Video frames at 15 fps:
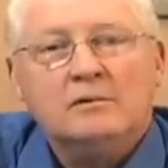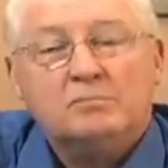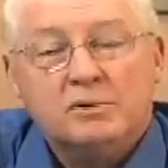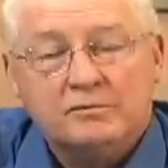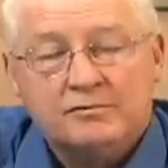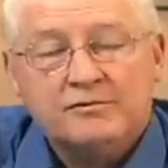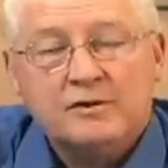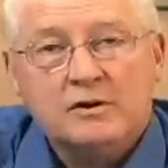
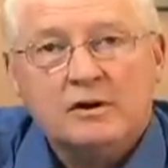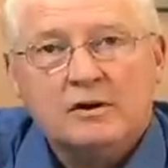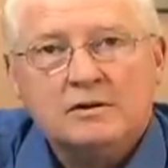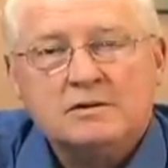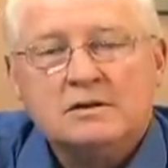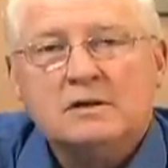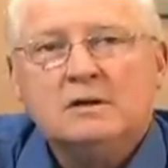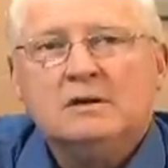
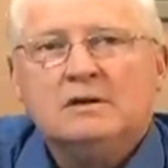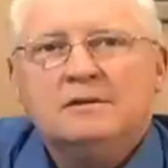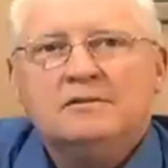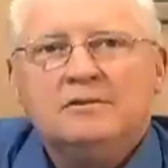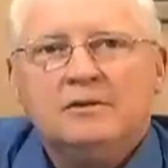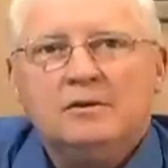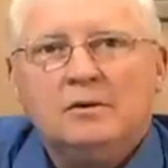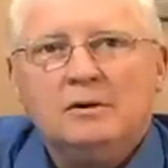prefers
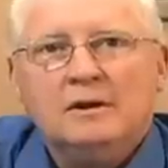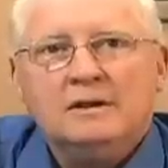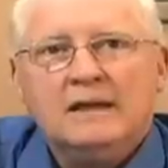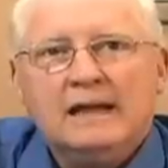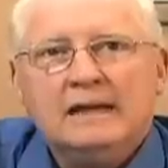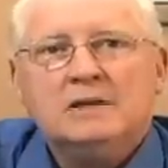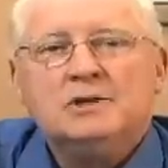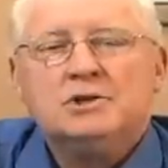to
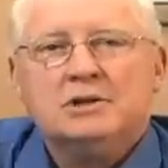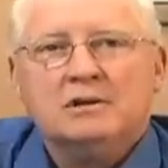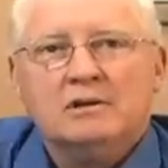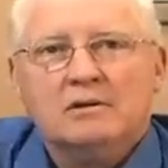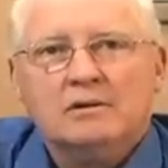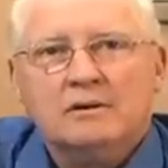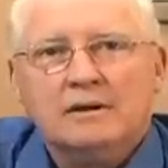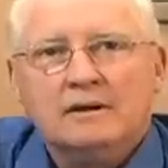engage in
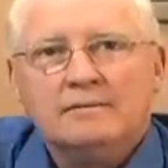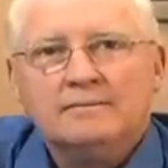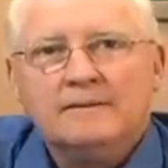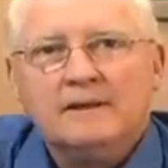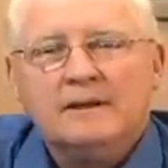learning,